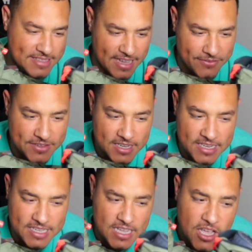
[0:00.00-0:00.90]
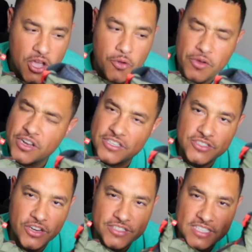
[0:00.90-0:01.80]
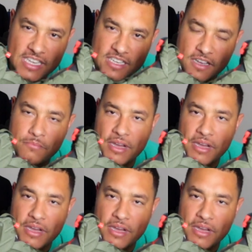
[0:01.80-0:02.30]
Definitely, we're gonna start seeing them,